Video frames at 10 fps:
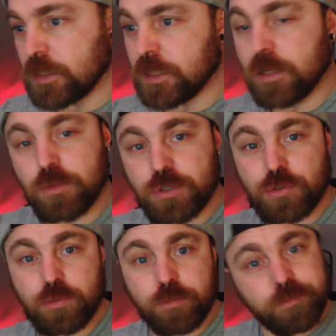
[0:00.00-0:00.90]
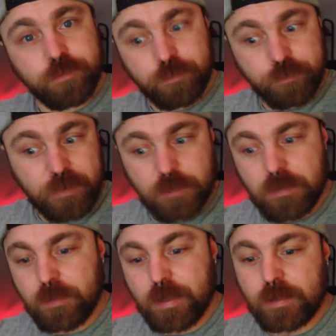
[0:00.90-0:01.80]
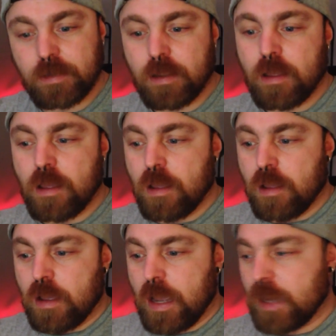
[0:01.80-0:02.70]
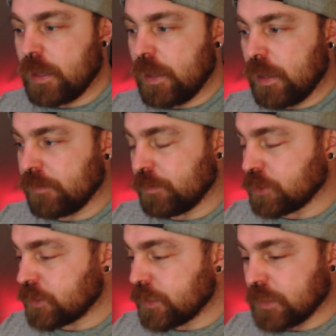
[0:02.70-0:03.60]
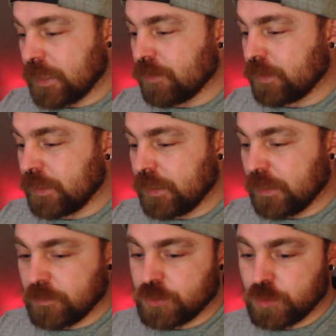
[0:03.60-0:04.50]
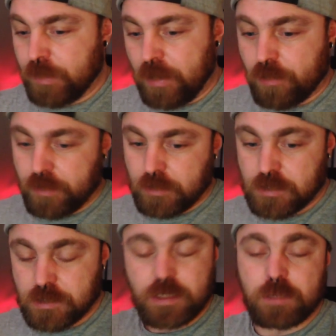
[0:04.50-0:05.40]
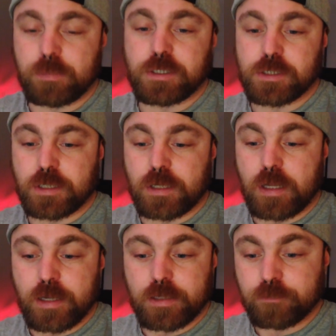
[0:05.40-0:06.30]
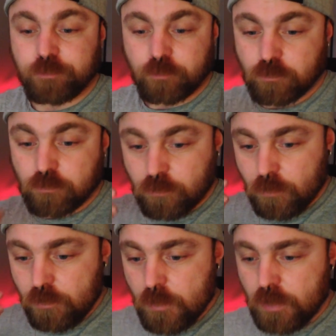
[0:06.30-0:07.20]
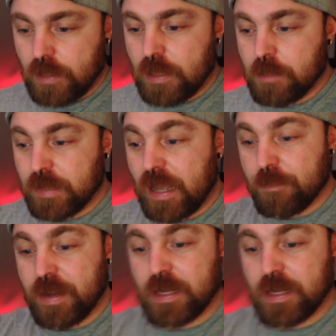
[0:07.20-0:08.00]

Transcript: I said I would do, building my plane. And I have, I'm just testing out the uh, two power things. This is going to be just a glider, um, but I have